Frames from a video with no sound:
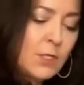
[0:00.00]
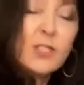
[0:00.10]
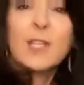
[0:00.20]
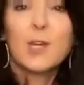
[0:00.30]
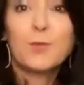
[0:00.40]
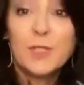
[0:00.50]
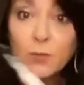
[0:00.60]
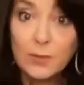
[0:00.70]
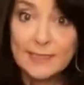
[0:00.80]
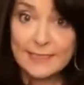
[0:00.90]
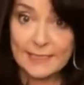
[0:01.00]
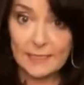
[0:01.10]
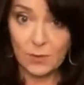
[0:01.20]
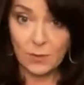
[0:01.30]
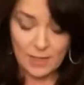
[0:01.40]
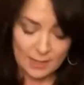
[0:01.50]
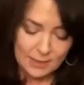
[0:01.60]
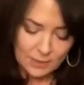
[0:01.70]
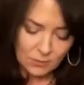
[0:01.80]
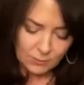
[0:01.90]
It just helps it release,
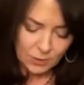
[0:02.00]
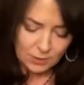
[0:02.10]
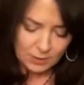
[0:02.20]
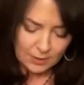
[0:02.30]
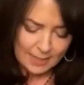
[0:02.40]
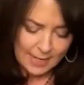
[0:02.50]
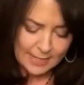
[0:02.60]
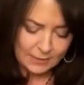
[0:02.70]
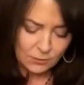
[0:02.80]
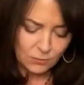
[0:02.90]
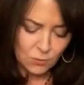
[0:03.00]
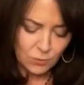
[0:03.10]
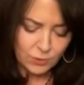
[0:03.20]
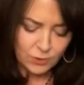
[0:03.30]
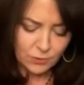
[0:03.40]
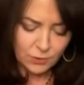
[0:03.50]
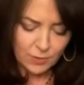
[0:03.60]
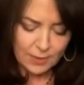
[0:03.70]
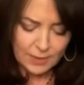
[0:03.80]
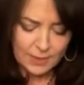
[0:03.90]
okay? So I'm just gonna add a little cornstarch
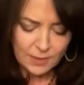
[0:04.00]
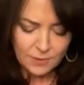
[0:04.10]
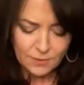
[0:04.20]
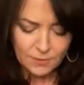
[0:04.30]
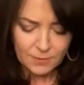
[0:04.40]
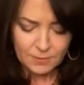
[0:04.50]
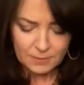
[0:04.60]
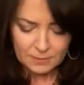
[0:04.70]
right here.